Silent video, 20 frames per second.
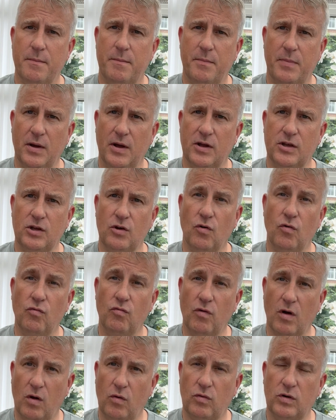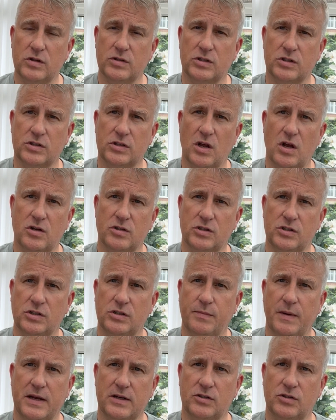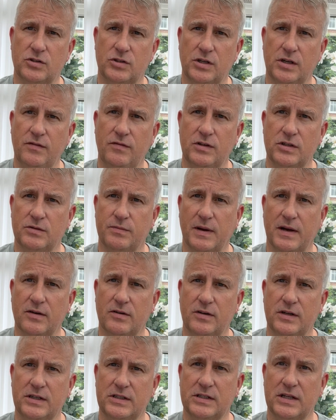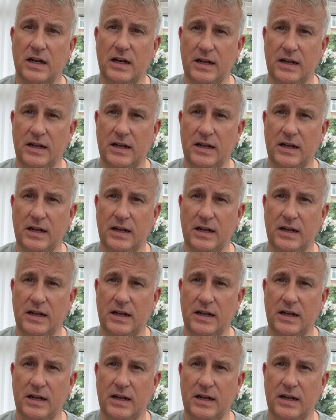But your role as a Sergeant Inspector and Chief Inspector is